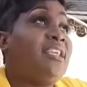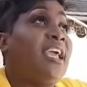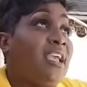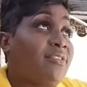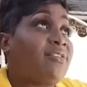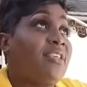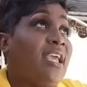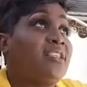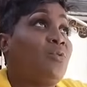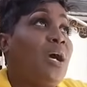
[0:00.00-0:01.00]

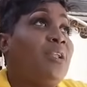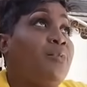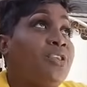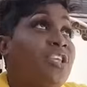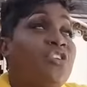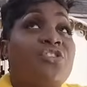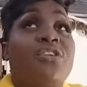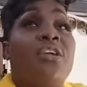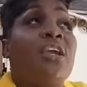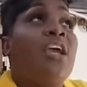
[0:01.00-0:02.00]
Yes. Wally British.
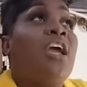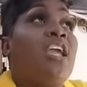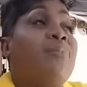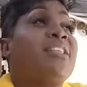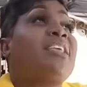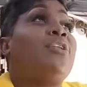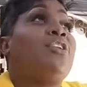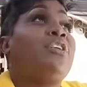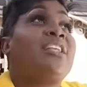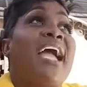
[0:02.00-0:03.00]
Yeah. You better
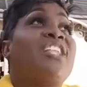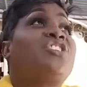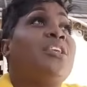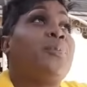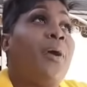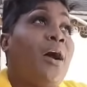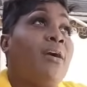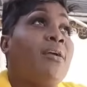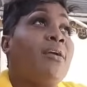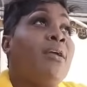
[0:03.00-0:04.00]
not do it because it's cheaper.
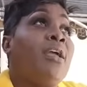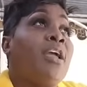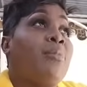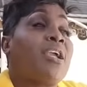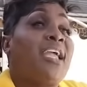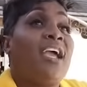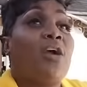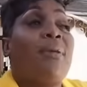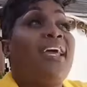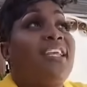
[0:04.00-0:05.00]
Because you
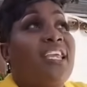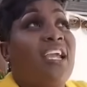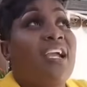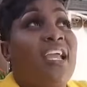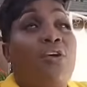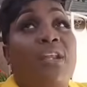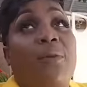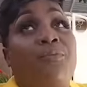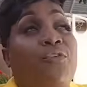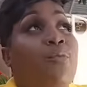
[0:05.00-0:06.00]
go buy the cake and you go
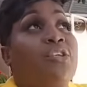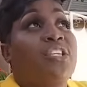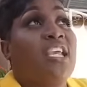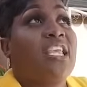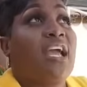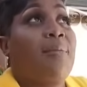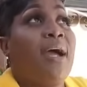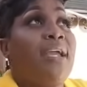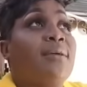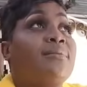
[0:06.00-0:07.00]
that how much cake you
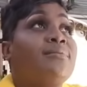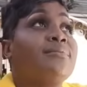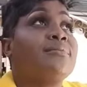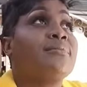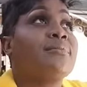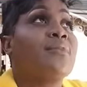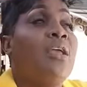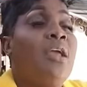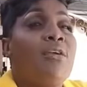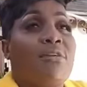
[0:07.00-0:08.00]
buy. Yeah.
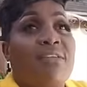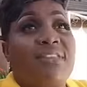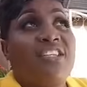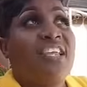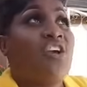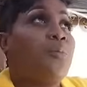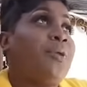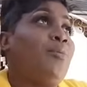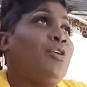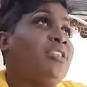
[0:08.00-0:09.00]
Rest of you go
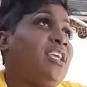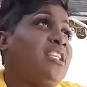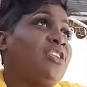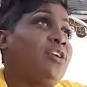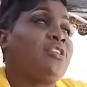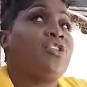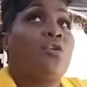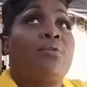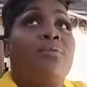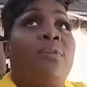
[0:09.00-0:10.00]
pay about nearly
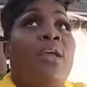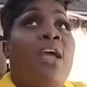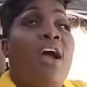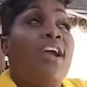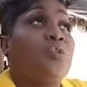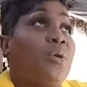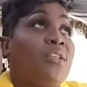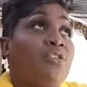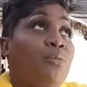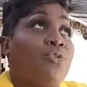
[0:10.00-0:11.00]
30,000 or
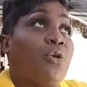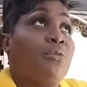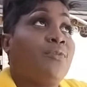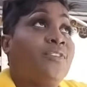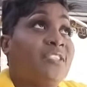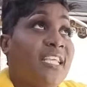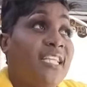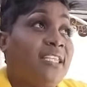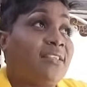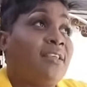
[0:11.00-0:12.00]
20 something thousand to
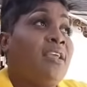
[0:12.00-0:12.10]
send it.